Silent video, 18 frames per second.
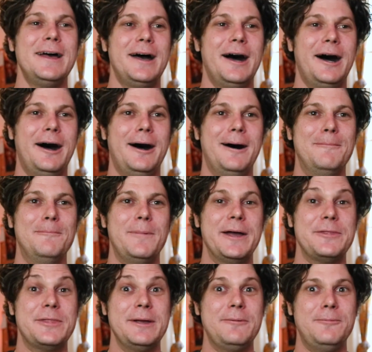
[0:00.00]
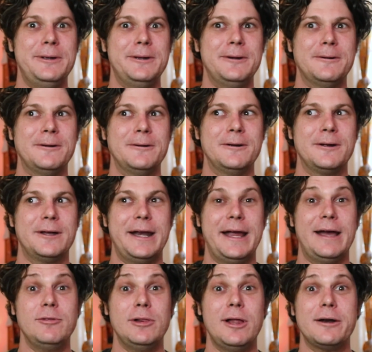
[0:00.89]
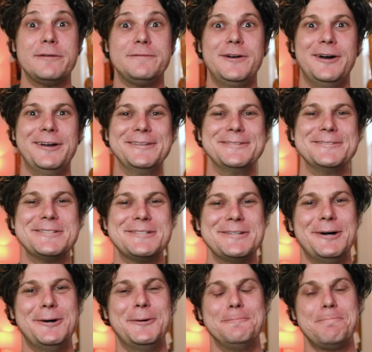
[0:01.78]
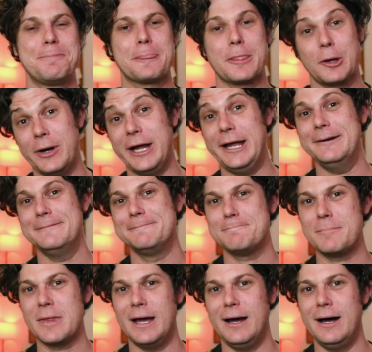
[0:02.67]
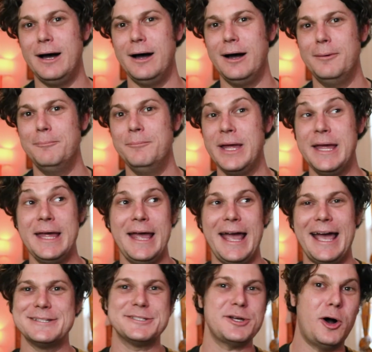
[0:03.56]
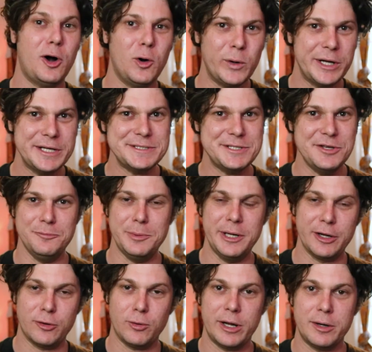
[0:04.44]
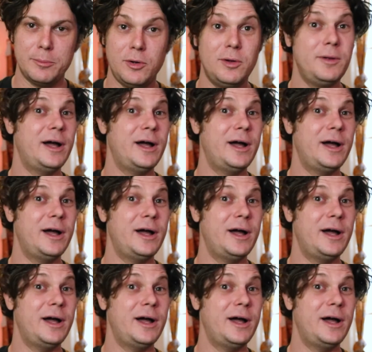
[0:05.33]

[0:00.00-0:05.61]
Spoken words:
I think we're going to have a lot of fun. So great. As always, you've been incredible.